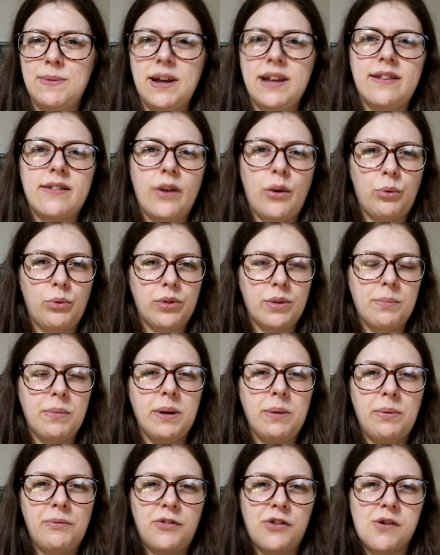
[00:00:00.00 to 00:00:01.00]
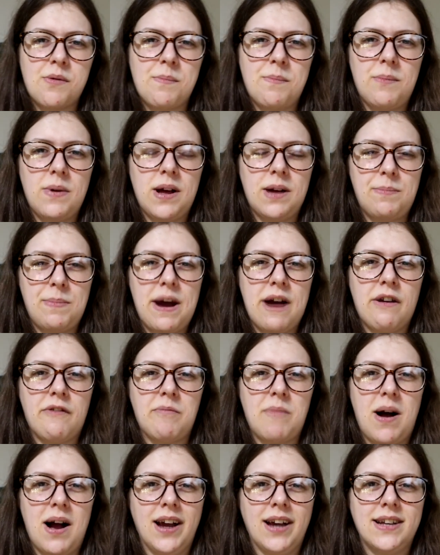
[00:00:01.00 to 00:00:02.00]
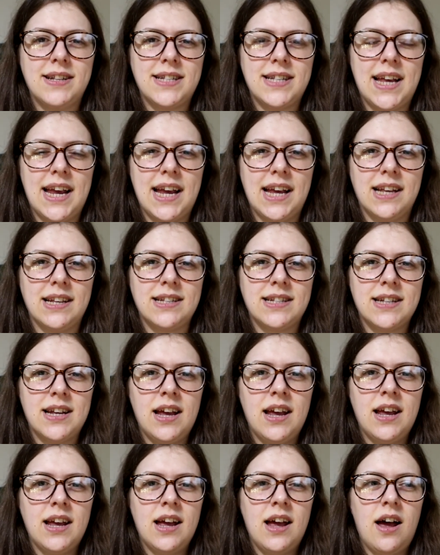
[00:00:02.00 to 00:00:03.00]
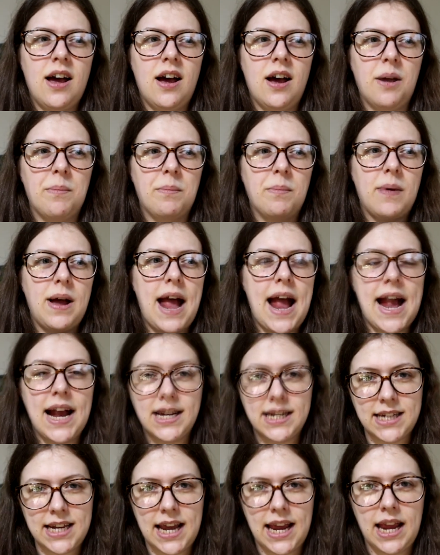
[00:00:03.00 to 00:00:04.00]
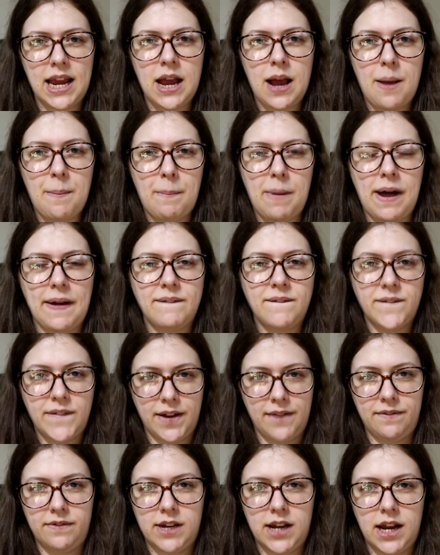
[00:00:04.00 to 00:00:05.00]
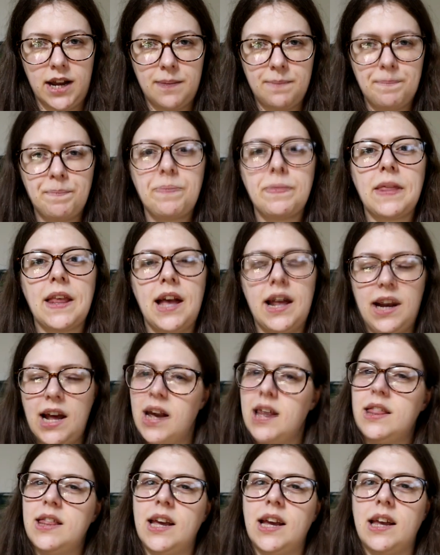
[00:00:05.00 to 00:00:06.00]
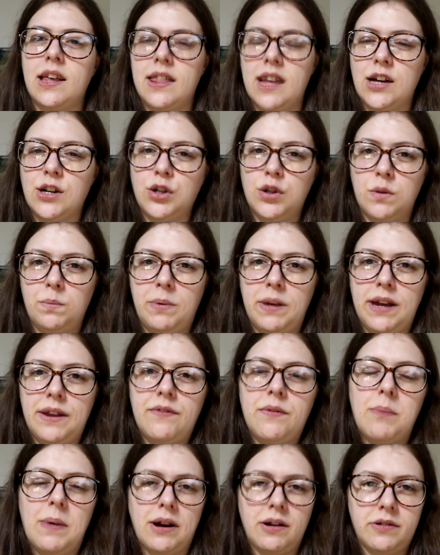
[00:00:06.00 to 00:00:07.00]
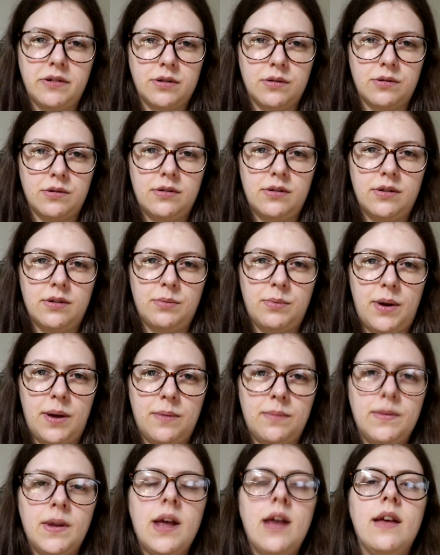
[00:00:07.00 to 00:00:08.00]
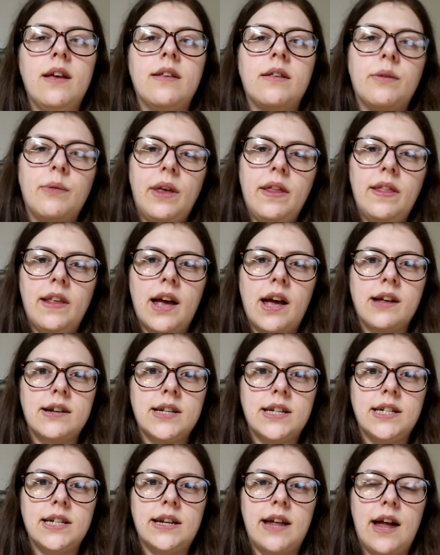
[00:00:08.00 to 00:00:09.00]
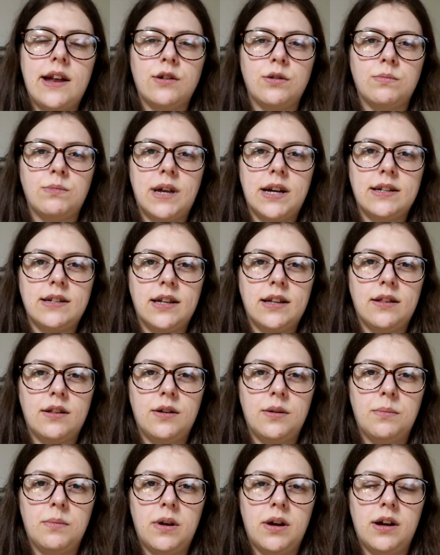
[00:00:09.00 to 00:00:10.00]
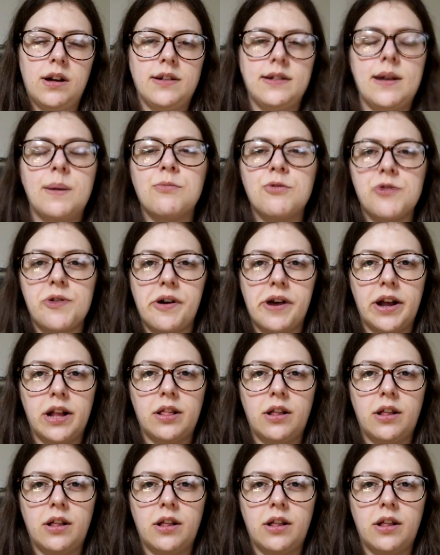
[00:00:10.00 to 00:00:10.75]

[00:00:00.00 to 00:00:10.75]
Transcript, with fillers: to me. So the minimum for a pair of mice is um, 80 by 50. And I think that should be for micro squirrels as well. So in the end, I did end up getting them a temporary